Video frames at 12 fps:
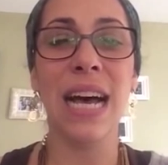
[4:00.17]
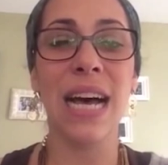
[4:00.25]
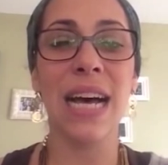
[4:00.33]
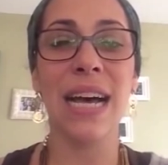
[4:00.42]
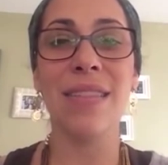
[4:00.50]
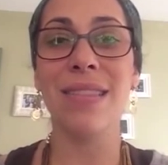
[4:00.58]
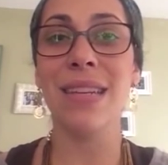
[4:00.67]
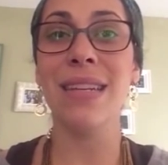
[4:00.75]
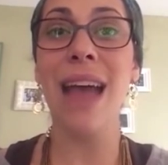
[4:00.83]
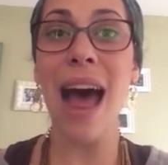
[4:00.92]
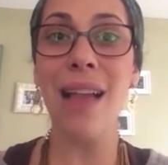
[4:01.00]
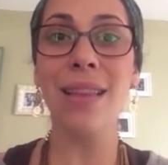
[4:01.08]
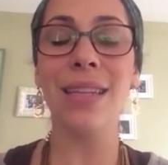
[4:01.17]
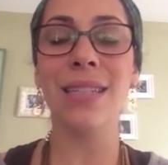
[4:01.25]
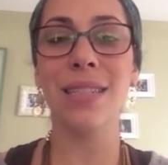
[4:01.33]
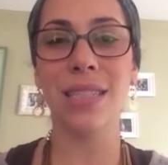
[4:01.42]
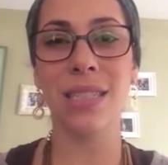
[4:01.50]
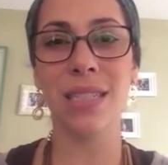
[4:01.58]
and the
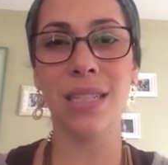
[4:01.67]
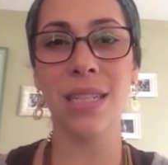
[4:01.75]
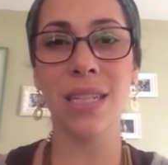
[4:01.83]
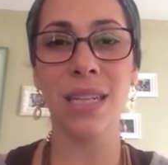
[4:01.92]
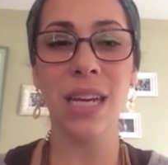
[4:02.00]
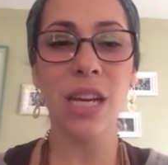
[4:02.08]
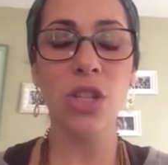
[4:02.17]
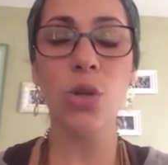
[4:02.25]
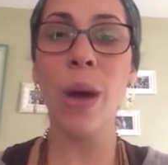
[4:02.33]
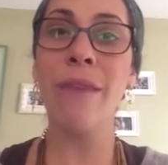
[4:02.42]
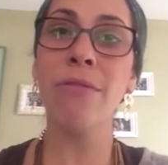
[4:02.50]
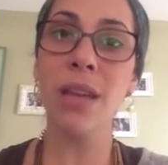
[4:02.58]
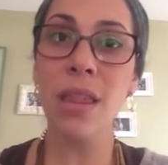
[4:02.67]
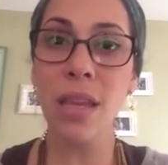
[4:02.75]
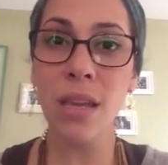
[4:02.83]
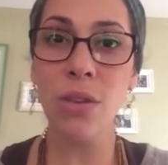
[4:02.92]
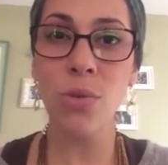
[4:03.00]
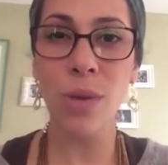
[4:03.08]
knowledge to do
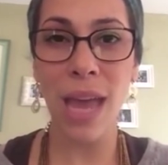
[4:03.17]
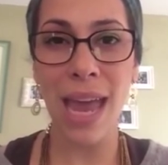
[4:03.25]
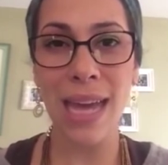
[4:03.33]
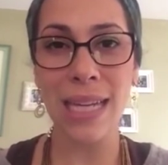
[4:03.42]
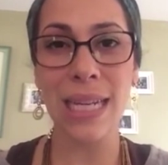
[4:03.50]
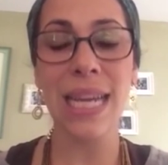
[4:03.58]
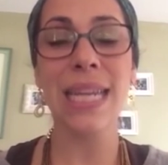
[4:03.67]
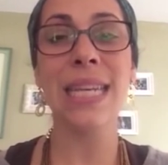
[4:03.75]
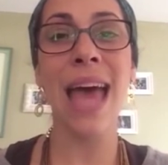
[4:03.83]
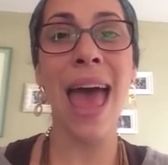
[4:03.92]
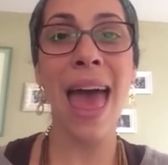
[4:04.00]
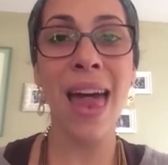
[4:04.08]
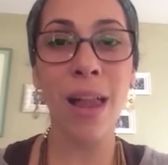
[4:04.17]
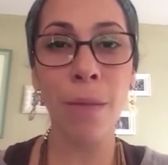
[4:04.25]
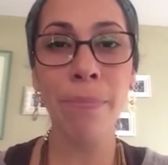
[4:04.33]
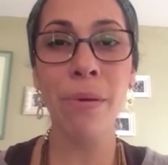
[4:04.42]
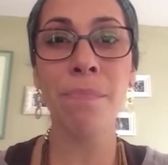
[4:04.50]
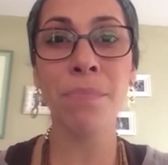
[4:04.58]
everything you can to
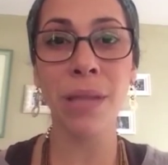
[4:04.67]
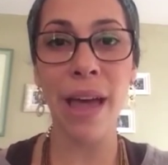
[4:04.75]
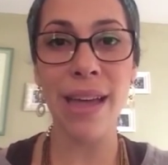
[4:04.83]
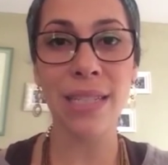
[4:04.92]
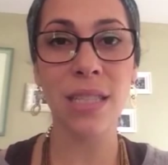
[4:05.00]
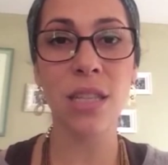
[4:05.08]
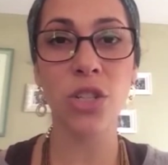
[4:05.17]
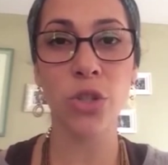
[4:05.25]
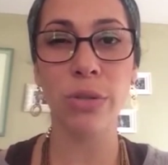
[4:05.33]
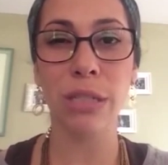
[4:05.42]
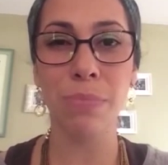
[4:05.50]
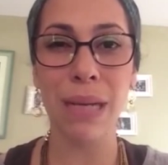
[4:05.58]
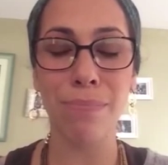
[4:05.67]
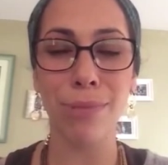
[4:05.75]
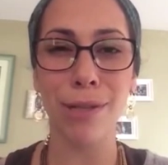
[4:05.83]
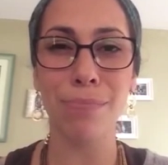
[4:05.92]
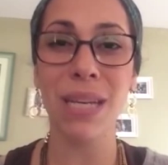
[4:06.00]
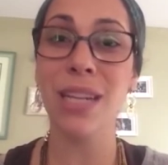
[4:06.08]
help bless the Jewish
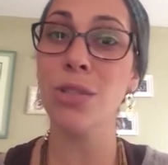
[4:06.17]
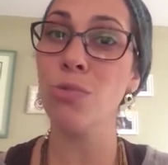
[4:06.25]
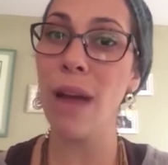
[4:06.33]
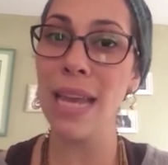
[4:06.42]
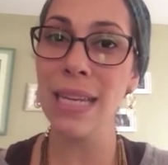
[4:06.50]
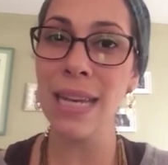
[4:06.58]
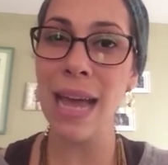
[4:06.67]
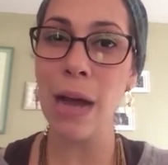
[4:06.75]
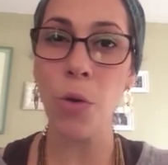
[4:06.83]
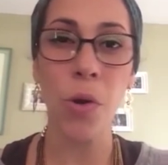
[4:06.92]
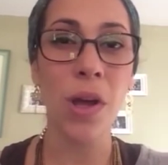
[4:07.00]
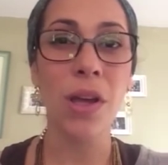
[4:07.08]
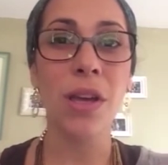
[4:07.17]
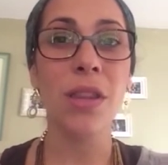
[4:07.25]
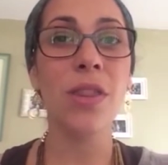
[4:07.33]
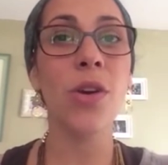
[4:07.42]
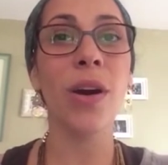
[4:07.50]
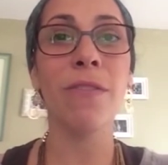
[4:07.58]
people, because right now,
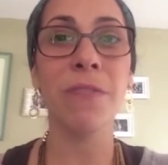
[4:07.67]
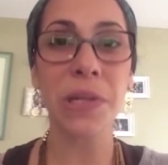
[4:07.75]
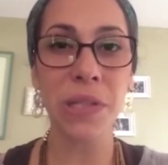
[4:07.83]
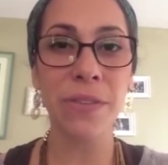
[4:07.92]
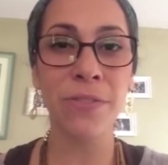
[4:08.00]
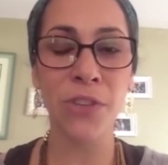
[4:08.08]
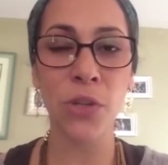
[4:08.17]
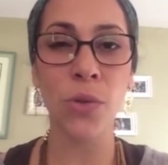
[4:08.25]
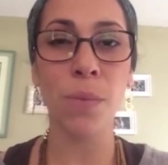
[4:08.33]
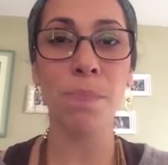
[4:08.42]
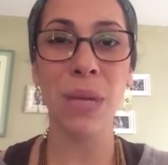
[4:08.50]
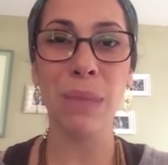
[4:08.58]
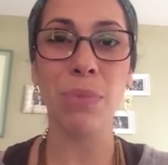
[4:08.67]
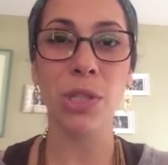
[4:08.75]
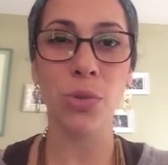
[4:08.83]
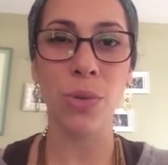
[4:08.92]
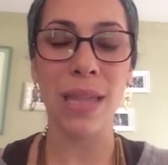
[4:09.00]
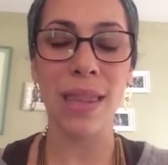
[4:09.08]
there are very few people
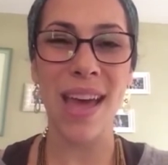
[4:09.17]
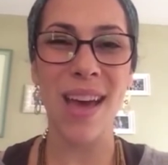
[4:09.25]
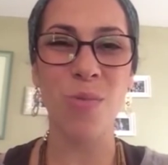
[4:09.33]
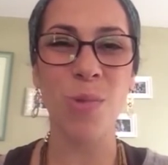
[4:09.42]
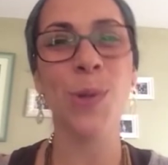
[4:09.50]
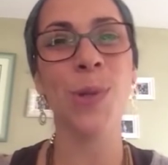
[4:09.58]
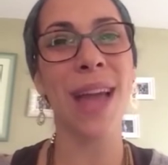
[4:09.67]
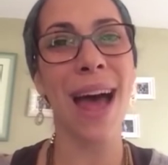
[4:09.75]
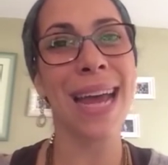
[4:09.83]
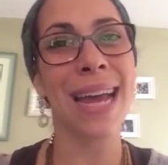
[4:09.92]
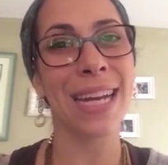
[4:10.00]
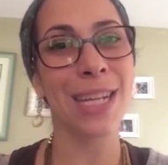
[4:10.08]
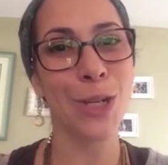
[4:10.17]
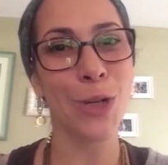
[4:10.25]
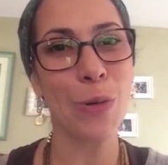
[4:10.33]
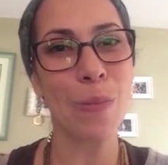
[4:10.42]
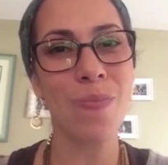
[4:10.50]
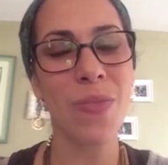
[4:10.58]
doing that. We're relying on
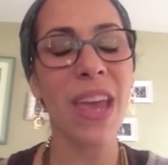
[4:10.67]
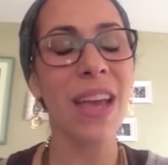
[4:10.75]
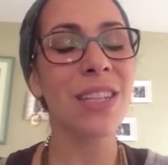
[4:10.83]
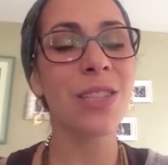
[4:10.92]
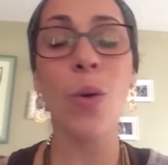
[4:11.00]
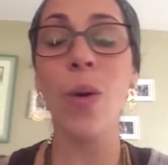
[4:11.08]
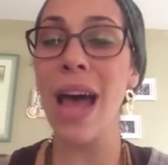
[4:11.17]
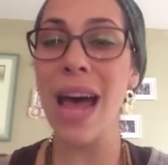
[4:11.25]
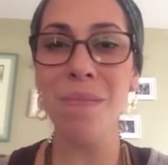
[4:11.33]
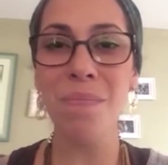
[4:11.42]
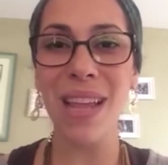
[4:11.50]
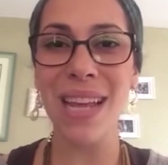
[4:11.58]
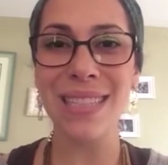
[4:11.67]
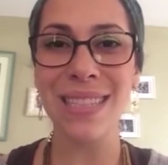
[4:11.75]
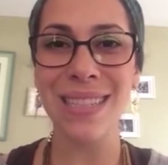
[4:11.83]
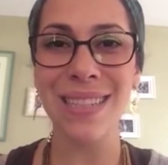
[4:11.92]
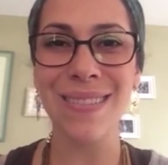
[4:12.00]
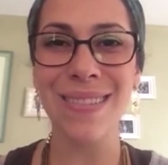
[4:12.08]
you. So God
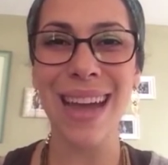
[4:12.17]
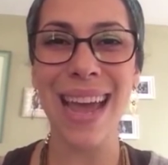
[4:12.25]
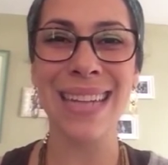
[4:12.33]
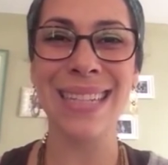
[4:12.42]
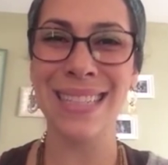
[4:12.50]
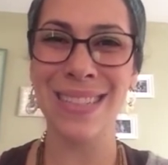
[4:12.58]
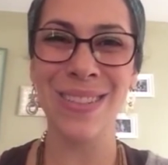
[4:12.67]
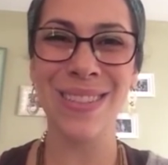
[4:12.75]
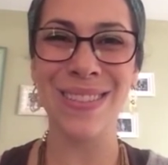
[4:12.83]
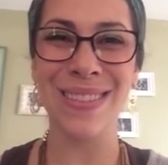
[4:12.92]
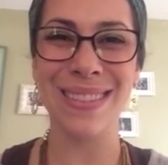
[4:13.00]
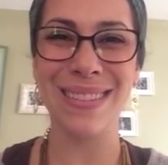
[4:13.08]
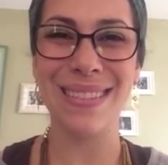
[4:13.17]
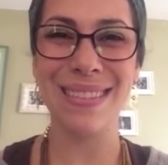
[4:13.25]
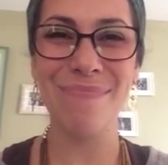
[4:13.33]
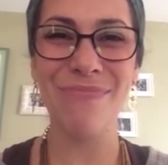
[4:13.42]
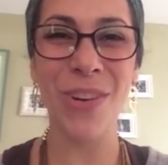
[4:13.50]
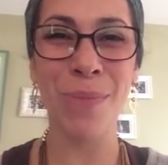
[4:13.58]
bless you, and see you soon.
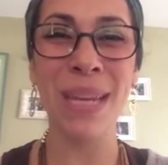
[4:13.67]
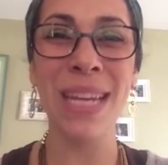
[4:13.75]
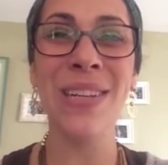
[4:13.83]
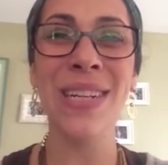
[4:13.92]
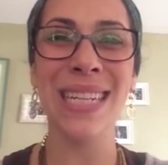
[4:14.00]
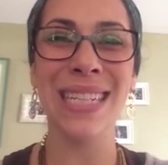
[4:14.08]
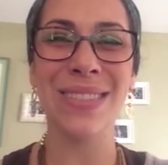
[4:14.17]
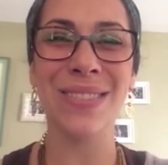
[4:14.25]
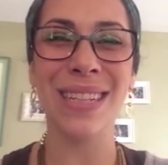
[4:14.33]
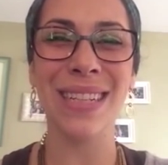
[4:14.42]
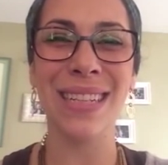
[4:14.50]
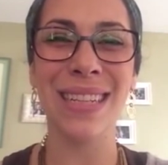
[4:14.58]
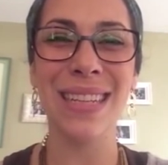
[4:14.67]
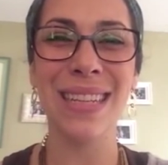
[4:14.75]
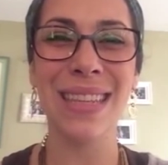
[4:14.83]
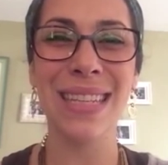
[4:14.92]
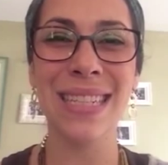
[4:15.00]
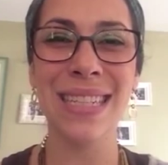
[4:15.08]
From here in Israel,
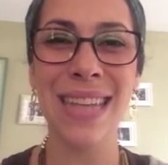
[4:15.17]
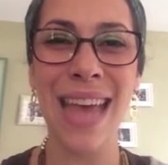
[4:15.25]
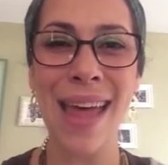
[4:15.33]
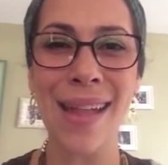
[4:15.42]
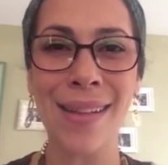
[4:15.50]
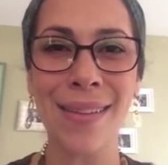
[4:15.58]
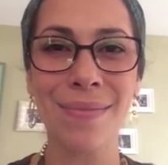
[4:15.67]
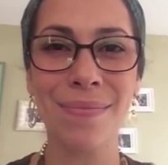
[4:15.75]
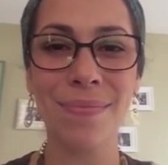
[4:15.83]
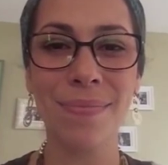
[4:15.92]
this is Yael.